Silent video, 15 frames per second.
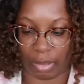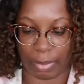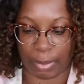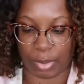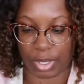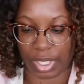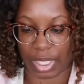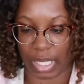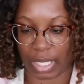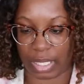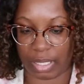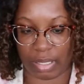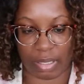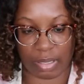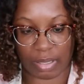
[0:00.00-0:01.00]
little bit more
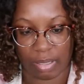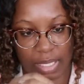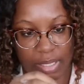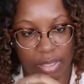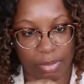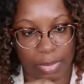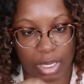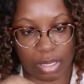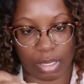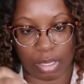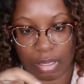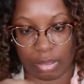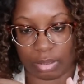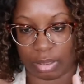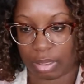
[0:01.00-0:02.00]
shedding. Not too much
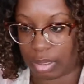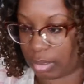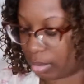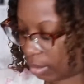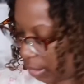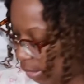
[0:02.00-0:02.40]
though, so